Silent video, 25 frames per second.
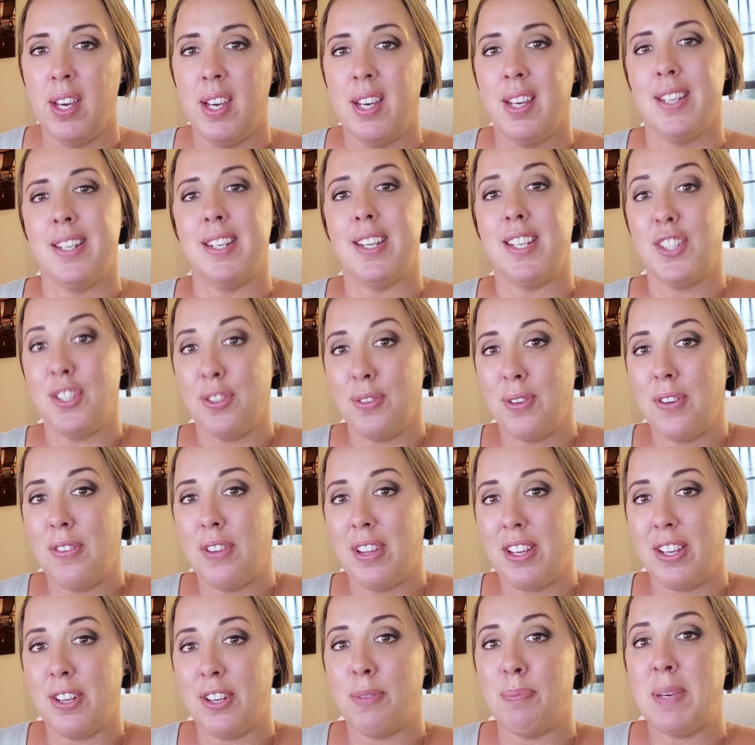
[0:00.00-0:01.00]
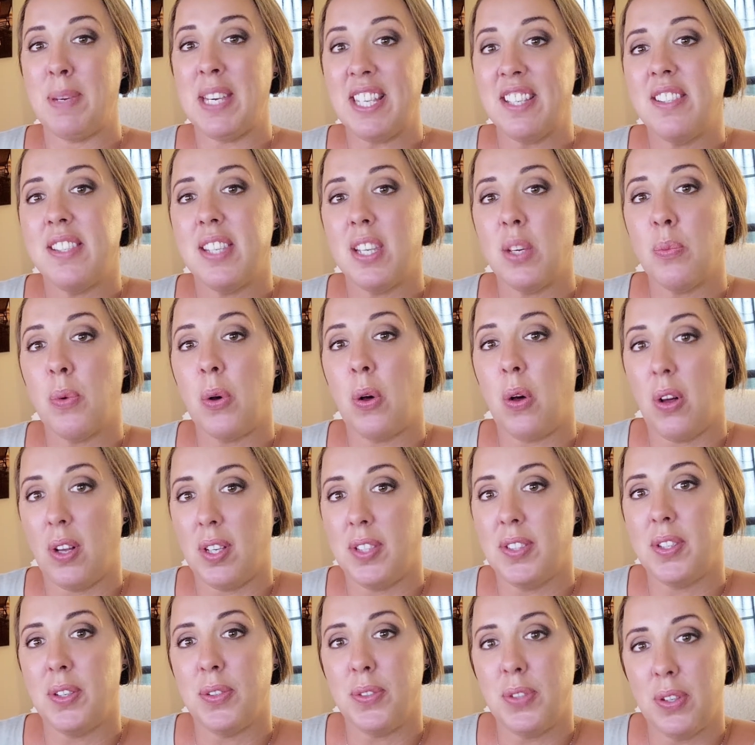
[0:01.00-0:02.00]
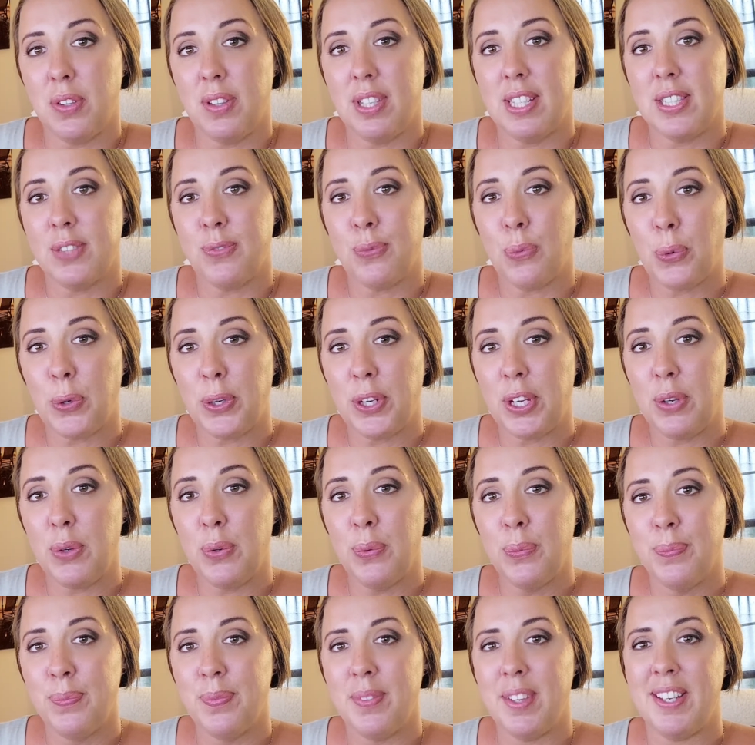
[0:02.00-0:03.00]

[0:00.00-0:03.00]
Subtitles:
Did you know that your PC will also do this for you?